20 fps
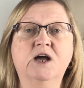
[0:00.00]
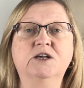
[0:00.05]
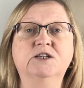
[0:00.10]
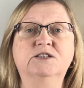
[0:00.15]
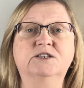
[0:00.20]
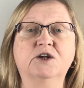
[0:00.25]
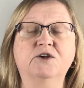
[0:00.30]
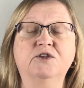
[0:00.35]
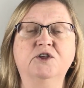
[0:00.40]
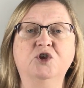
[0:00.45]

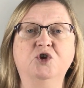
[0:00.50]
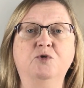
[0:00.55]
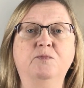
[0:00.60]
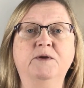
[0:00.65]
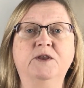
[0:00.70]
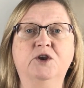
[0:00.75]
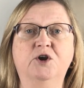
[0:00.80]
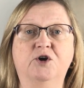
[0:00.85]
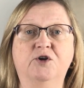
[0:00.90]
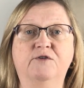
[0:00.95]
so that you'll
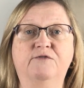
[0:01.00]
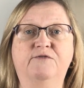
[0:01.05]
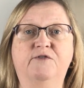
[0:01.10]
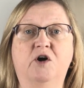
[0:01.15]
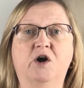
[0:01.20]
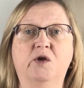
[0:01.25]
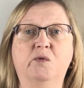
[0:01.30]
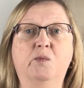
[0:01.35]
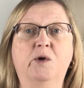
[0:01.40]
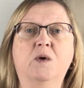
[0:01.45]
be
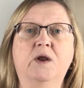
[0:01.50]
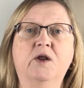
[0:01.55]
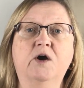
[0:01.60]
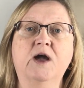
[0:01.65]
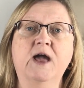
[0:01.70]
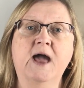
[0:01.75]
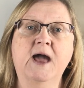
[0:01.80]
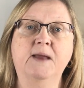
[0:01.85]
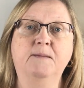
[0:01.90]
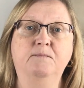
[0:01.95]
notified when
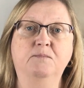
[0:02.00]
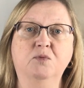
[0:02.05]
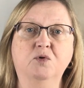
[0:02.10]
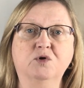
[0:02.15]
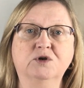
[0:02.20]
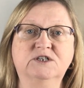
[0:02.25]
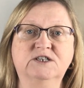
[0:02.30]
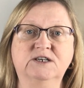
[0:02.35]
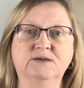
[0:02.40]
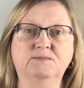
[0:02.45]
I add
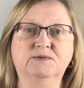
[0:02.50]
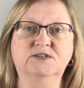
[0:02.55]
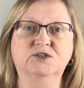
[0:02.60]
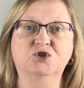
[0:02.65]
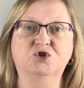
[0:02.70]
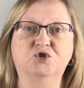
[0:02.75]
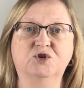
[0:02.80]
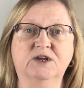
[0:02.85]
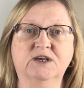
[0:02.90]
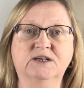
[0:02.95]
more tips
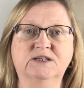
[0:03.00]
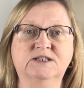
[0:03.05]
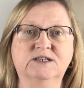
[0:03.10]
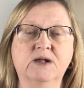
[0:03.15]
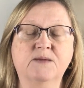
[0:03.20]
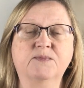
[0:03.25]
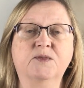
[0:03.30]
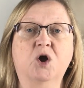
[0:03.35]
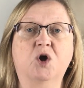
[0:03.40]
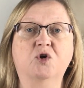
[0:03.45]
and
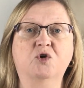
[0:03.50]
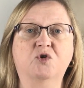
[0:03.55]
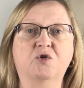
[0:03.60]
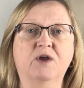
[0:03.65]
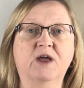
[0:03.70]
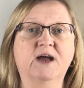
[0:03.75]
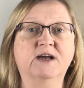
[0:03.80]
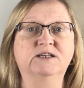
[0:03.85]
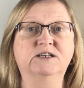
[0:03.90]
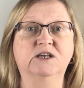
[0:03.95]
tricks on
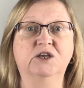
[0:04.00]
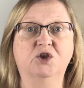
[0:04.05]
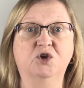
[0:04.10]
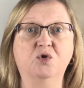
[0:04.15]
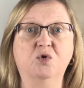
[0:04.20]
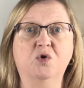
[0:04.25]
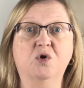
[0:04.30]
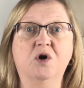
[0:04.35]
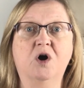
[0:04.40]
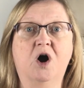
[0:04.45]
creating
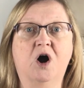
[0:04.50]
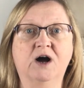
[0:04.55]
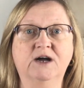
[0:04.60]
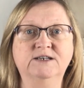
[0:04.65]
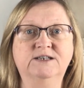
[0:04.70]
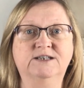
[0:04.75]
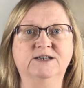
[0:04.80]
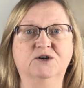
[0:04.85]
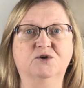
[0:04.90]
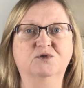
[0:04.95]
your
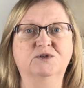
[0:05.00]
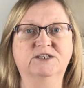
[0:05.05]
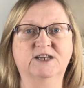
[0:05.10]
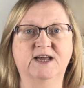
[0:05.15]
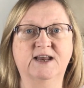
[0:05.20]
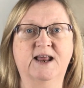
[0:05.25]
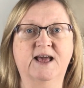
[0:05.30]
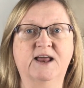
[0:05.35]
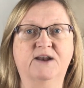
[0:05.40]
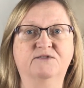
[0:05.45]
ideal
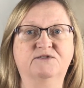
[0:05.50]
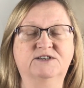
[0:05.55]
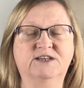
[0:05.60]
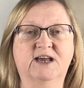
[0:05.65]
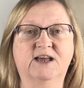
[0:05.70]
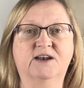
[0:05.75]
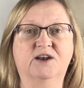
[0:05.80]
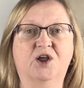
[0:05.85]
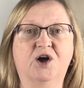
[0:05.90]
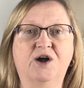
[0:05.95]
10 out of
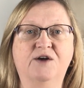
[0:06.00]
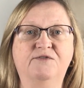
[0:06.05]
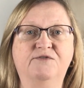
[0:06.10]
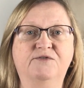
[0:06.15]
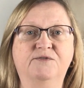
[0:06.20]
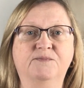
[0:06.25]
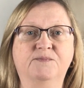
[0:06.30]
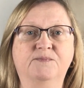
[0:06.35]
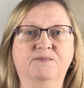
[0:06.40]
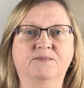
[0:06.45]
10
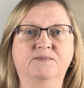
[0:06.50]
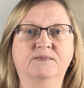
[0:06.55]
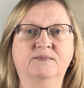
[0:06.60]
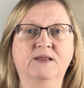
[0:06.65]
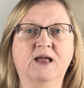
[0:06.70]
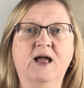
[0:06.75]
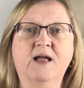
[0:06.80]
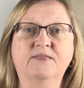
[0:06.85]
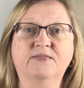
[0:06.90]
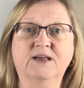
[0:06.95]
life.
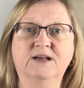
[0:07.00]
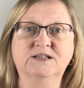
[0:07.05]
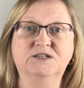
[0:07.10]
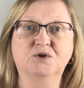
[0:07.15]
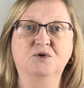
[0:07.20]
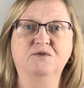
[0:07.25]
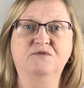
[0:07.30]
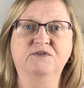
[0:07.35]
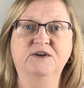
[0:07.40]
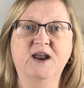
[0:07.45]
That's
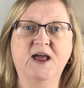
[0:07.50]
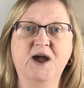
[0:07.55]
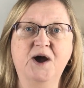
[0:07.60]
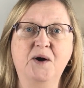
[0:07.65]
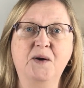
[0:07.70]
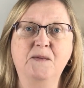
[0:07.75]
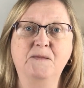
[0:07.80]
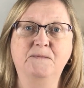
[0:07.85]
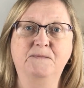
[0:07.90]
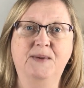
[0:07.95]
all for
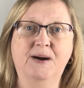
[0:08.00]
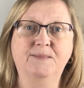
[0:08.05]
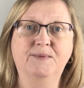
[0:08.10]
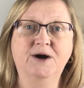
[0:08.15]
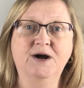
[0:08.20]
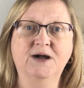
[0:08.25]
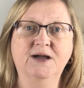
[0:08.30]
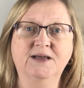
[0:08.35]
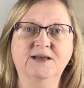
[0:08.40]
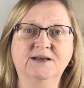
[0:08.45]
now. Bye
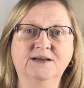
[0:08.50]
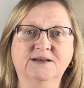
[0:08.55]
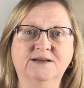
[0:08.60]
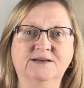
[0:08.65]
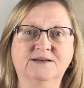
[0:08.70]
bye.